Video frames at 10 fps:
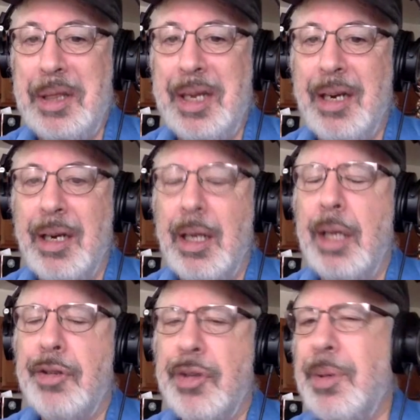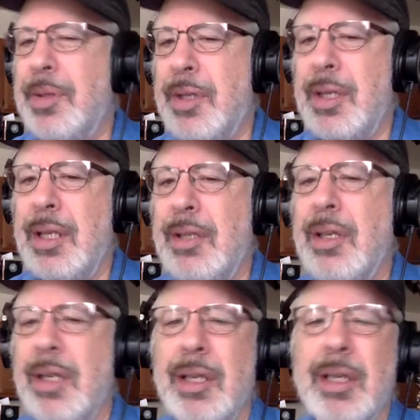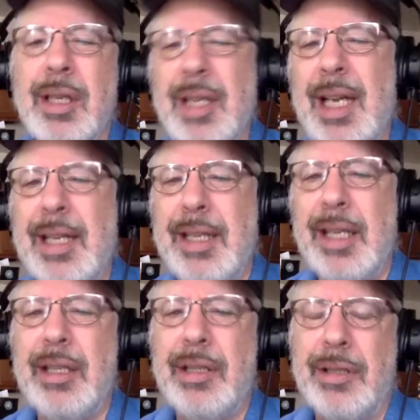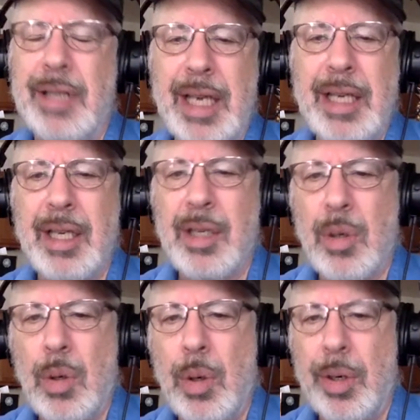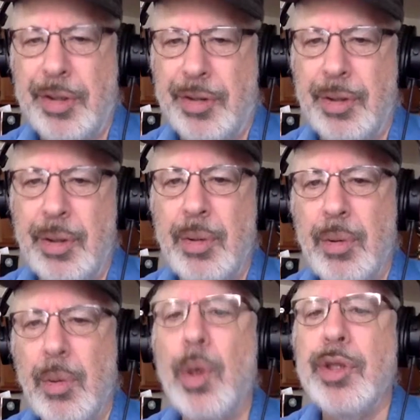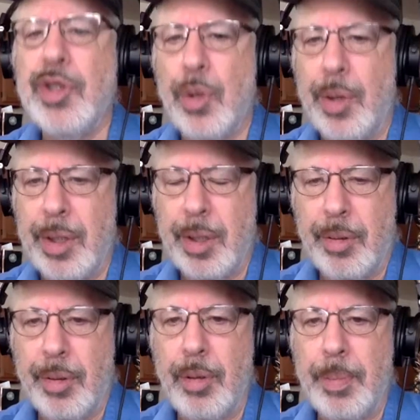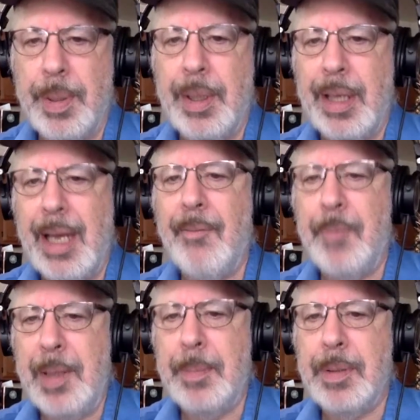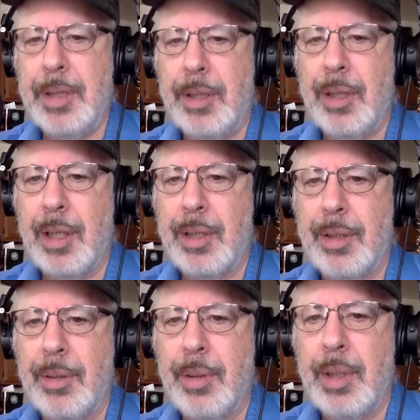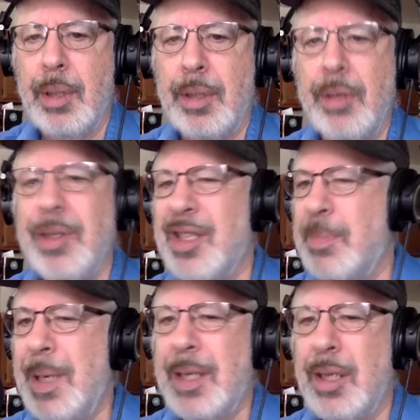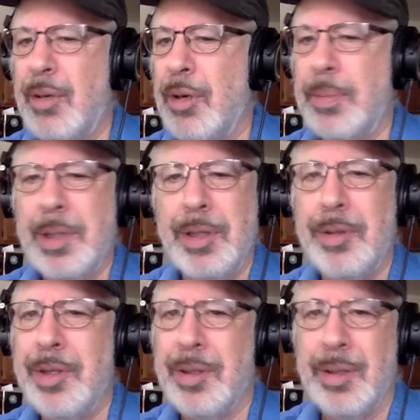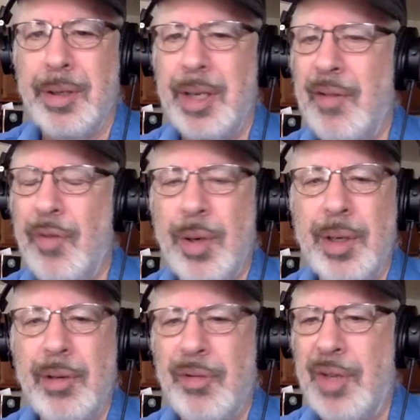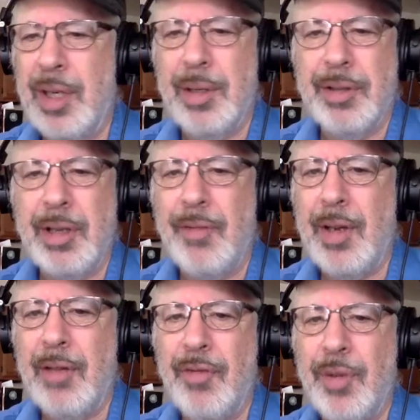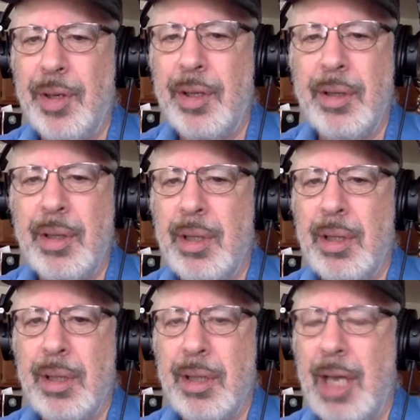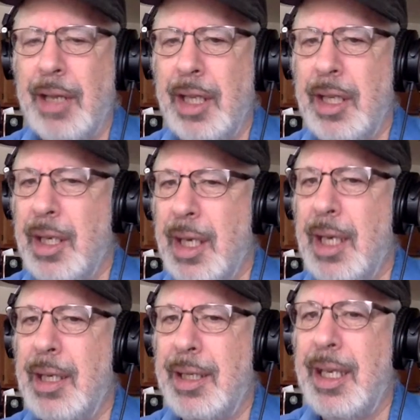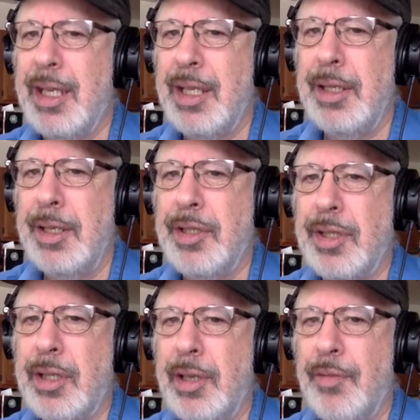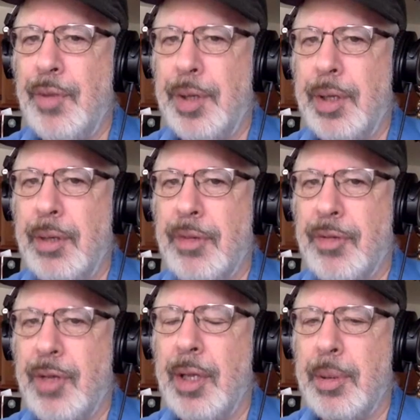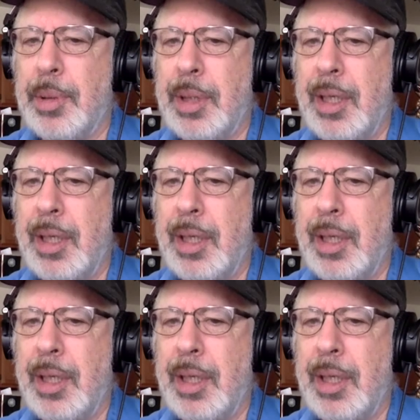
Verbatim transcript: there. So it's it's a good idea to take a course or join a group, have people to talk to. Don't expect the group to do your learning for you or figure stuff out for you. I think you got to take initiative with those other